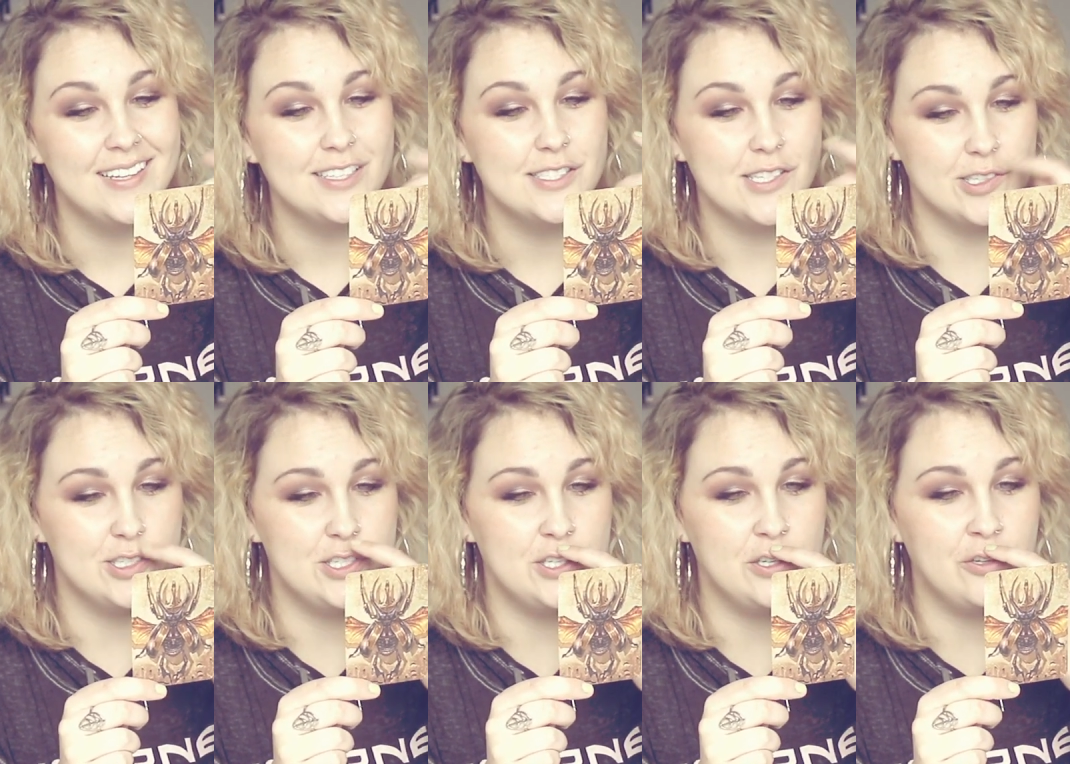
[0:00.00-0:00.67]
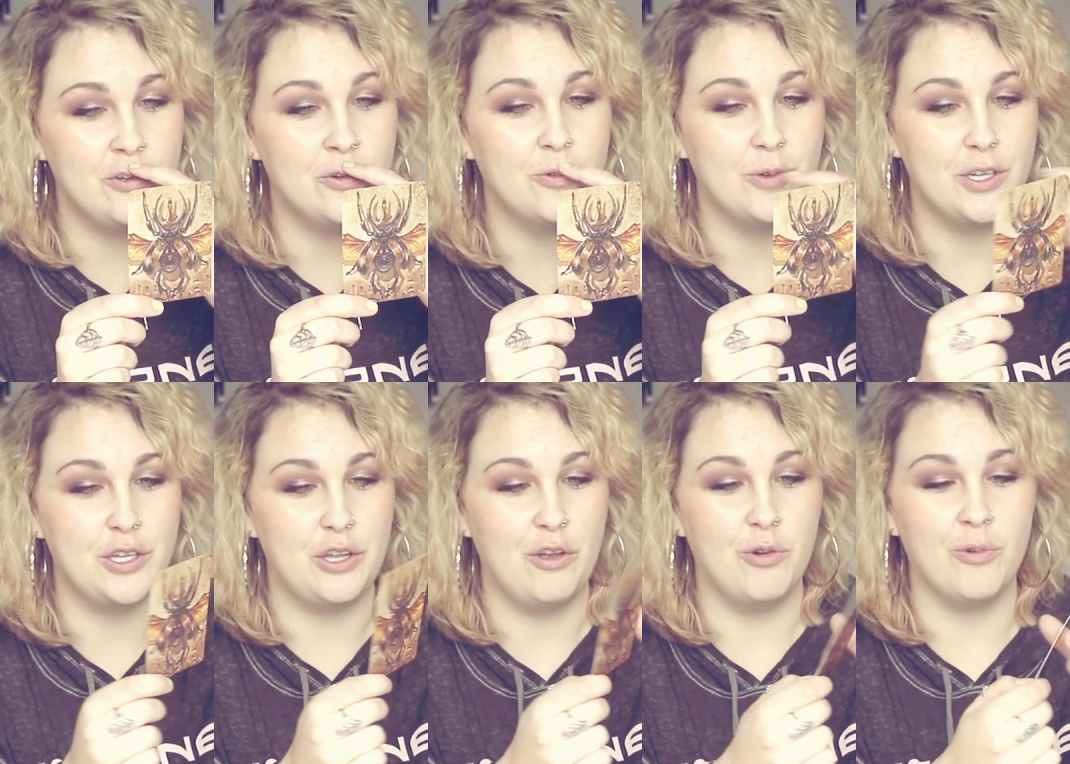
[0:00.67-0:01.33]
So too will
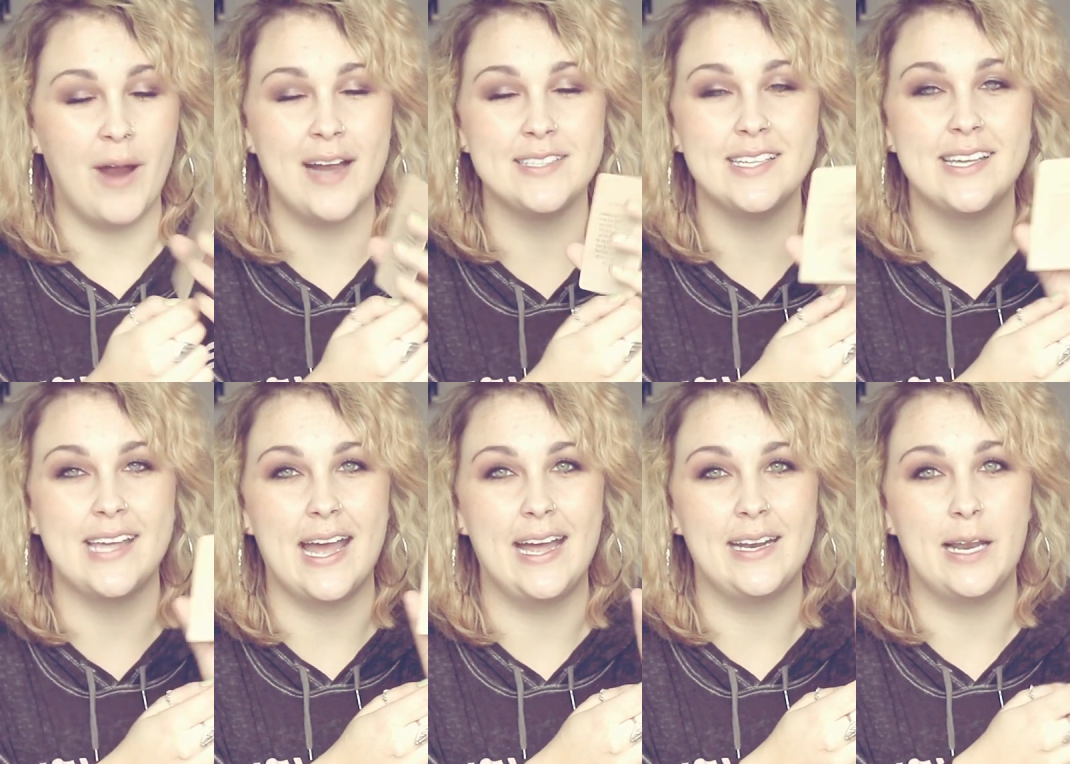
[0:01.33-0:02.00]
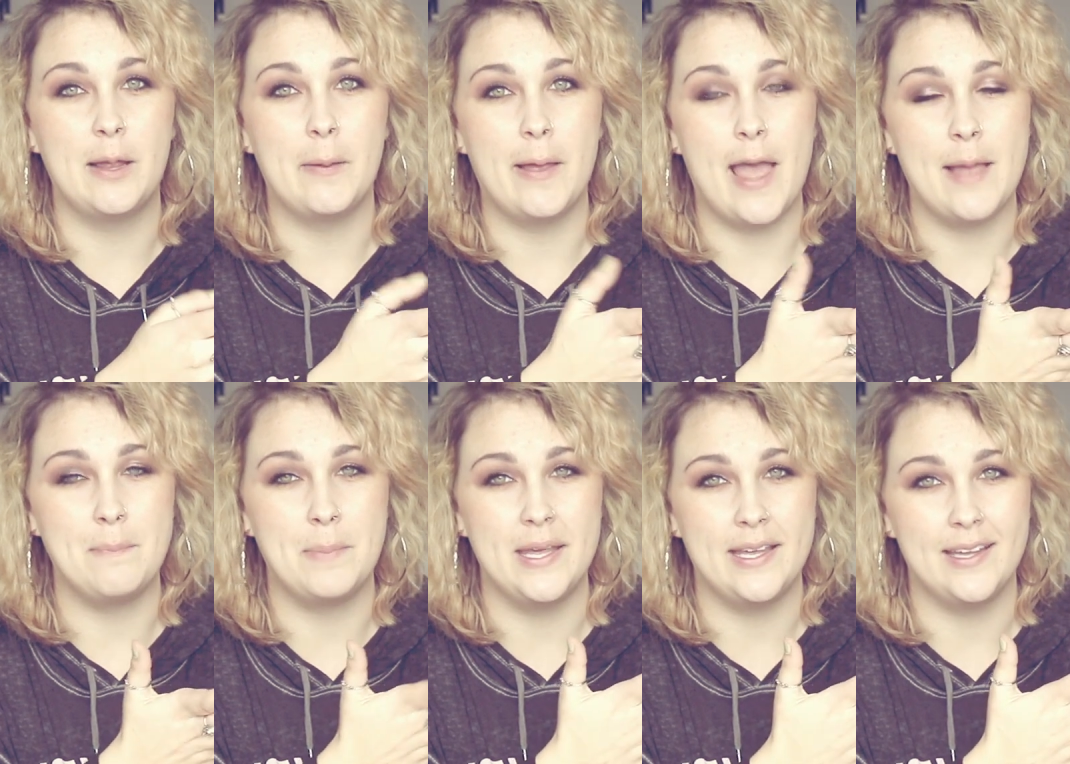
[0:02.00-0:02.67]
you rise again
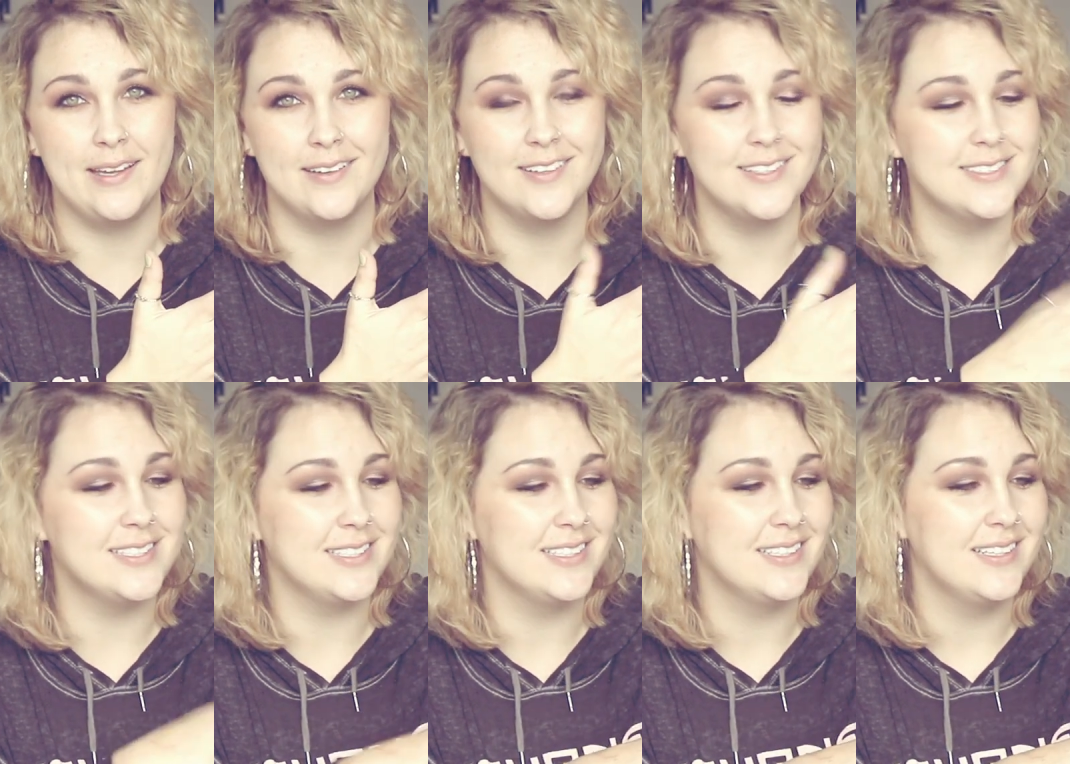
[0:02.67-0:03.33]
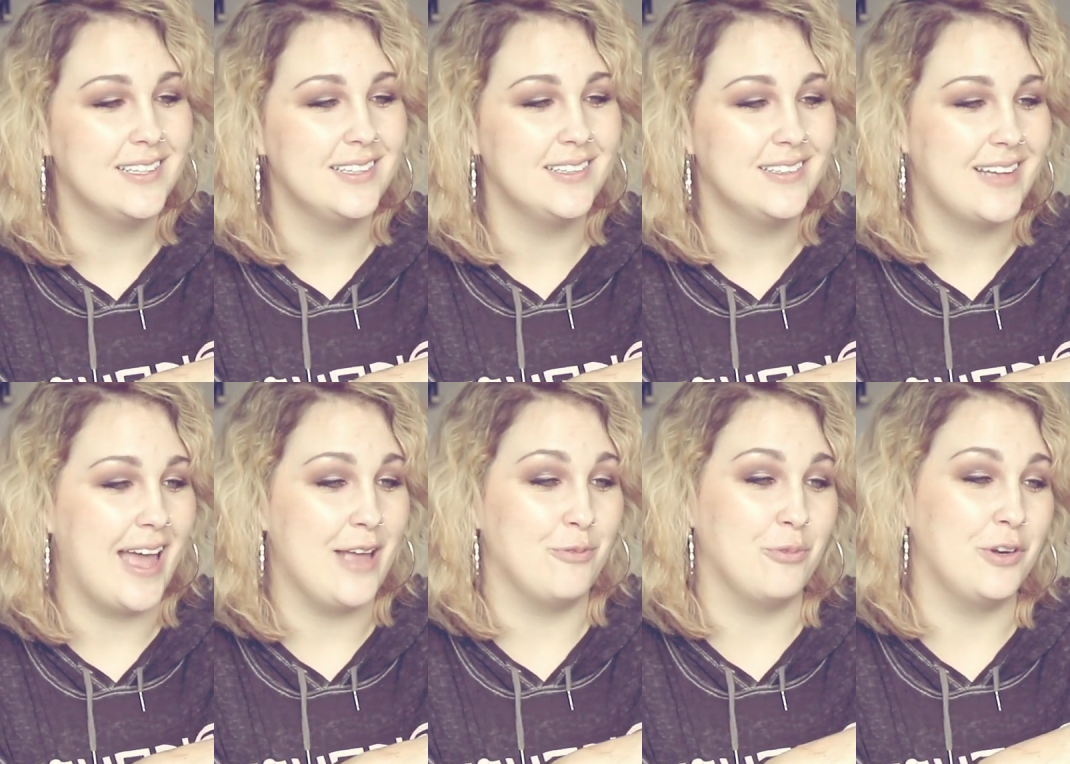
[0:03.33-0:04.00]
and be healed
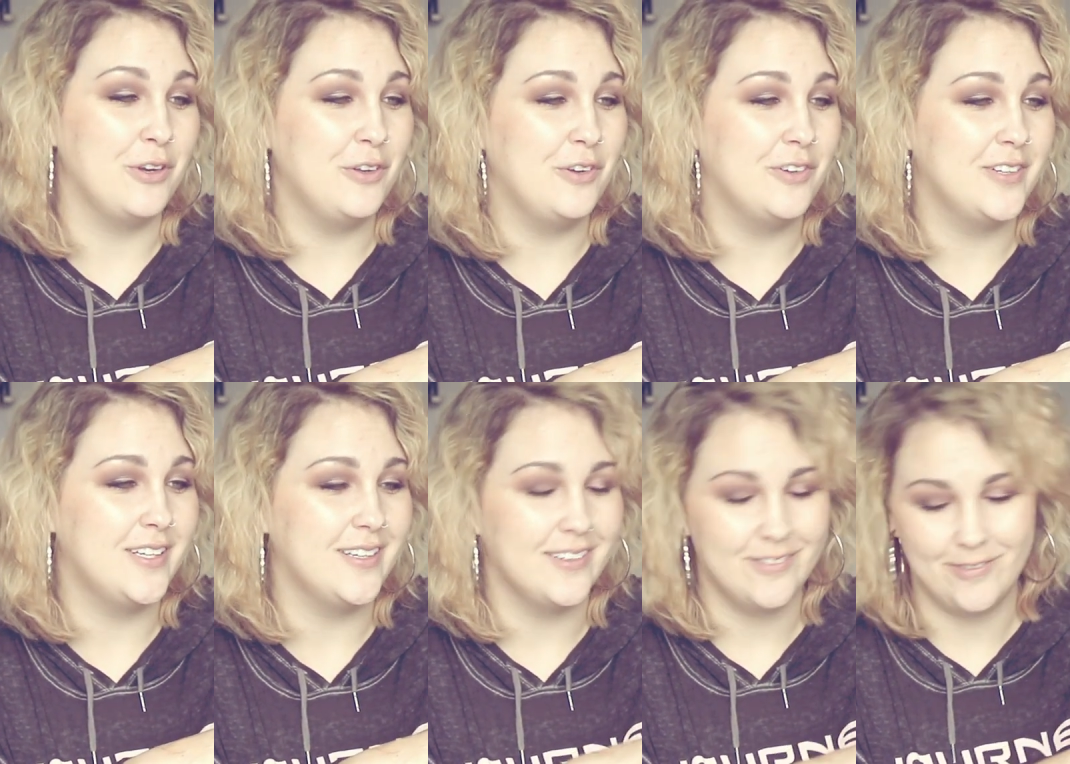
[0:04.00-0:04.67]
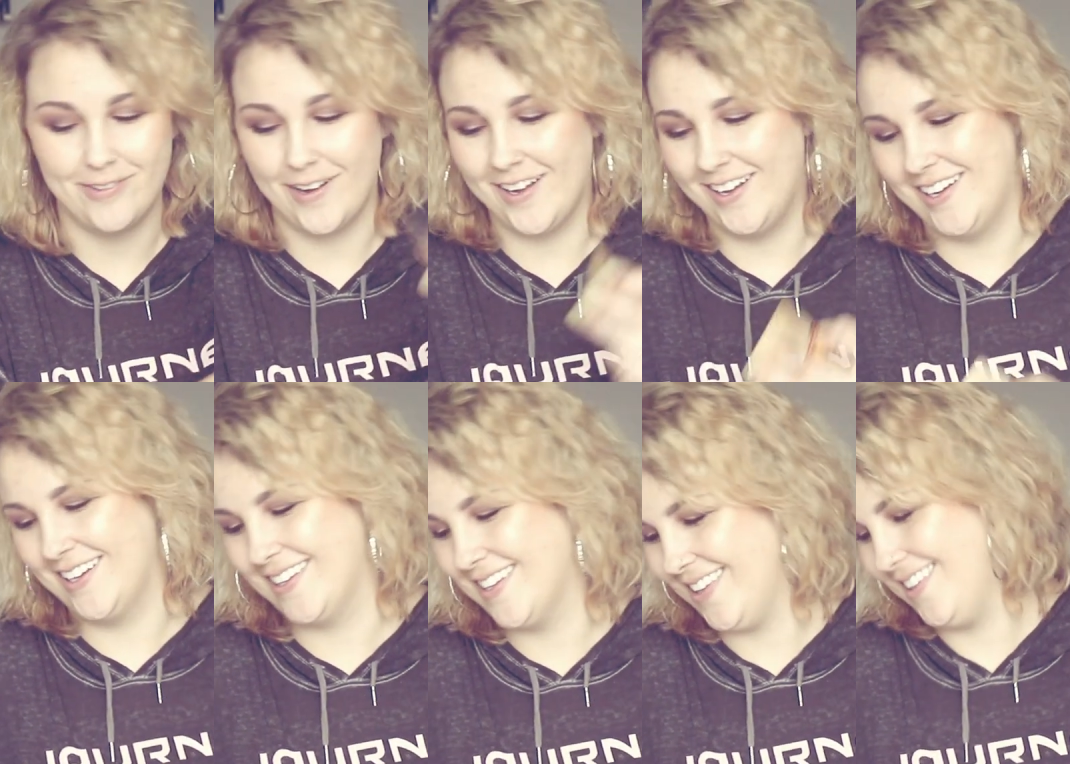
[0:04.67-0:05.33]
and renewed.
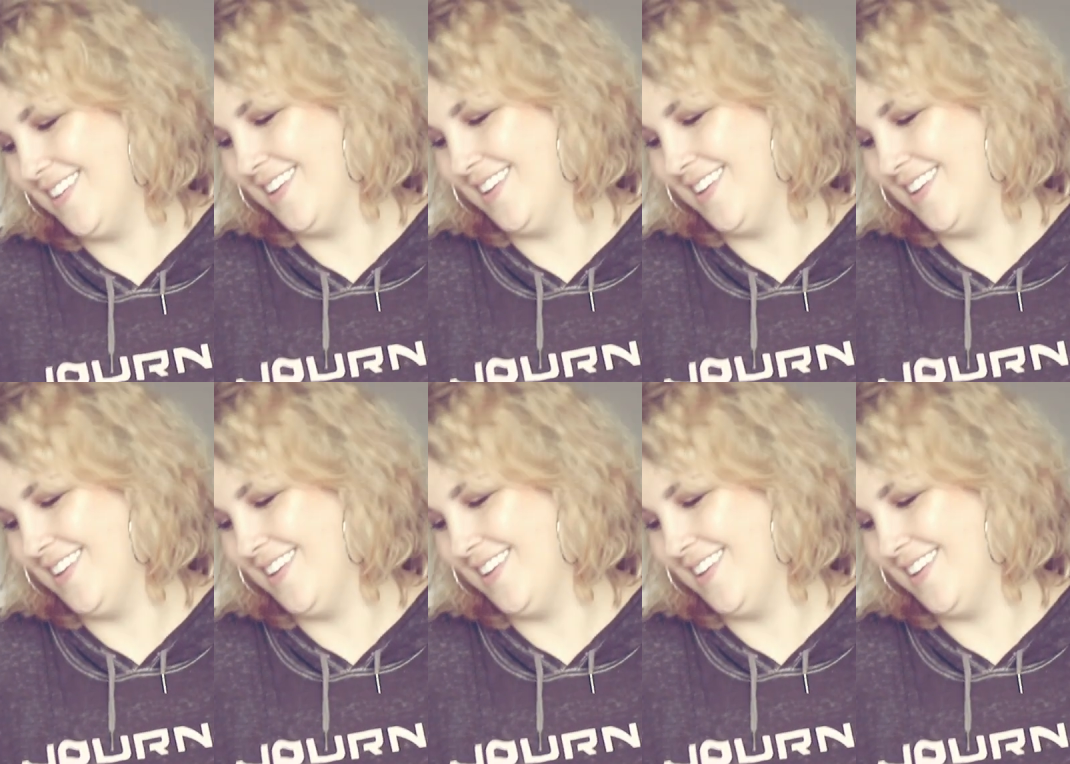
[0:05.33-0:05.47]
Fuck.